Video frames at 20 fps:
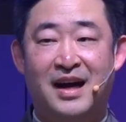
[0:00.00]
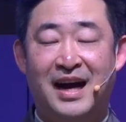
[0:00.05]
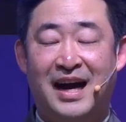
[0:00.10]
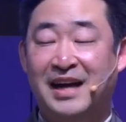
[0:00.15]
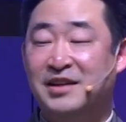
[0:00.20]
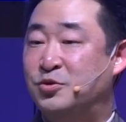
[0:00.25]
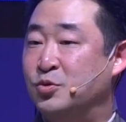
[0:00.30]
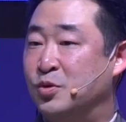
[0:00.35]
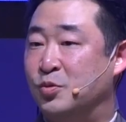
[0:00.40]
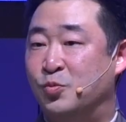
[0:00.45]

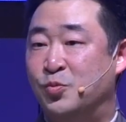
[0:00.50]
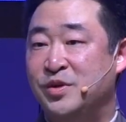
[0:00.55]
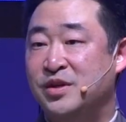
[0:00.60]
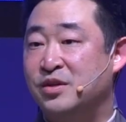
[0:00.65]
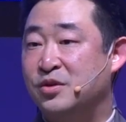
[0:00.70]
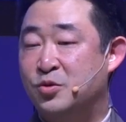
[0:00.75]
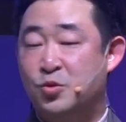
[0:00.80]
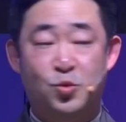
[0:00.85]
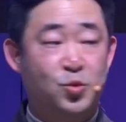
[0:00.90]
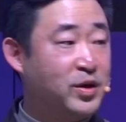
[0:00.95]
I do a
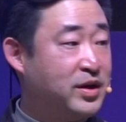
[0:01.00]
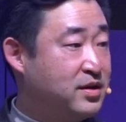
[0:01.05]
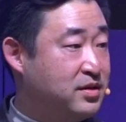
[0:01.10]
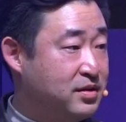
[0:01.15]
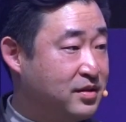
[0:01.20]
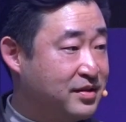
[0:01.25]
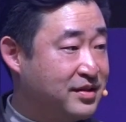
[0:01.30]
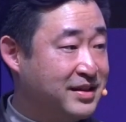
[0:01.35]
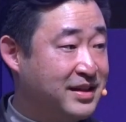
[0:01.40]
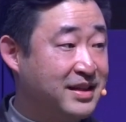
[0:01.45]
real quick
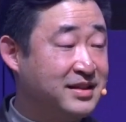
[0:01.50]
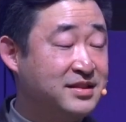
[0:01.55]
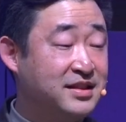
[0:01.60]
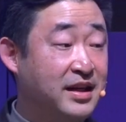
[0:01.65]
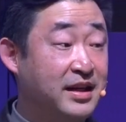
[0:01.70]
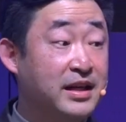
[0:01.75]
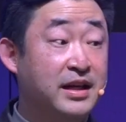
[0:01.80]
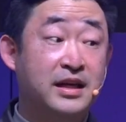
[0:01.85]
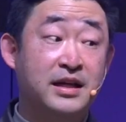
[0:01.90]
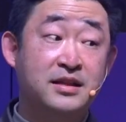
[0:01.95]
look and I say,
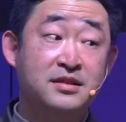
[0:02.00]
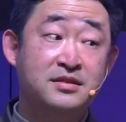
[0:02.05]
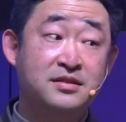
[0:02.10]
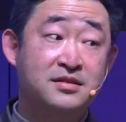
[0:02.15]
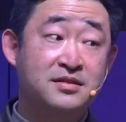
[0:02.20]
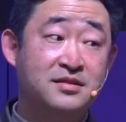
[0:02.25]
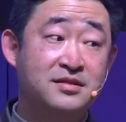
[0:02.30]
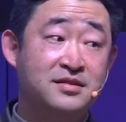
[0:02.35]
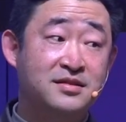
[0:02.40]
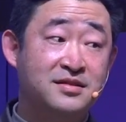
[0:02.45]
Eden,
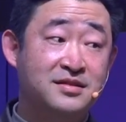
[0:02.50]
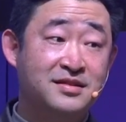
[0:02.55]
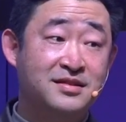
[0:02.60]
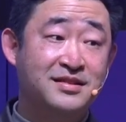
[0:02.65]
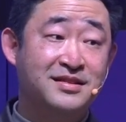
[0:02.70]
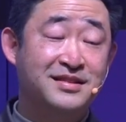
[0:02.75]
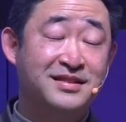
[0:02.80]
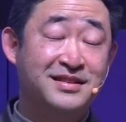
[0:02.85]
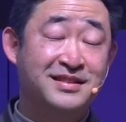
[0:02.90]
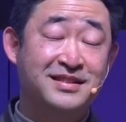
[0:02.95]

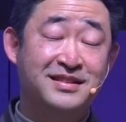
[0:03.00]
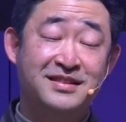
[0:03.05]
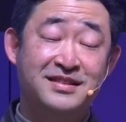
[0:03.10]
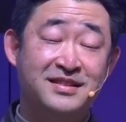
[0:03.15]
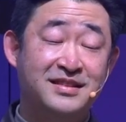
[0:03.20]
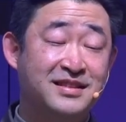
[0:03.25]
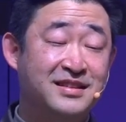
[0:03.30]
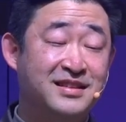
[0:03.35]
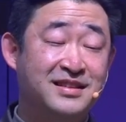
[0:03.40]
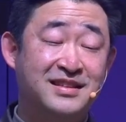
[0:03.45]

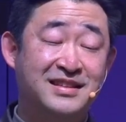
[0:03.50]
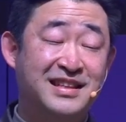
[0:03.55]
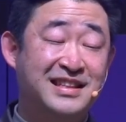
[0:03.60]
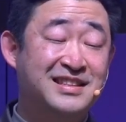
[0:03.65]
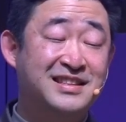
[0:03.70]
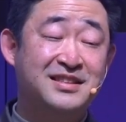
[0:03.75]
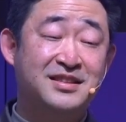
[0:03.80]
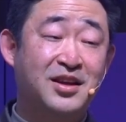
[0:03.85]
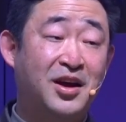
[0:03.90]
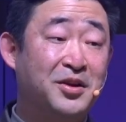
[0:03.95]

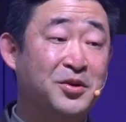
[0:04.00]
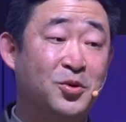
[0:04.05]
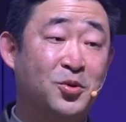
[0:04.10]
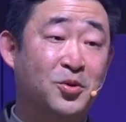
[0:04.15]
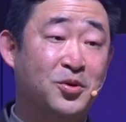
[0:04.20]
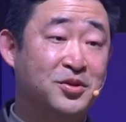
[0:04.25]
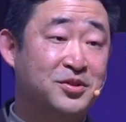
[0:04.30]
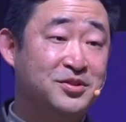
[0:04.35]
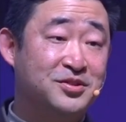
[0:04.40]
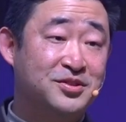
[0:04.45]
this is not
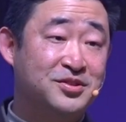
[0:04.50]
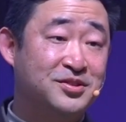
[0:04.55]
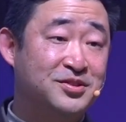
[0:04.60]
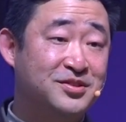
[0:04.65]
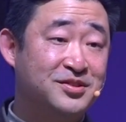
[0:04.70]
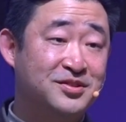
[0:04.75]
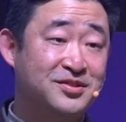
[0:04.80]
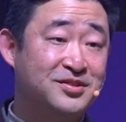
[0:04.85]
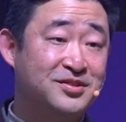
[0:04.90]
yours.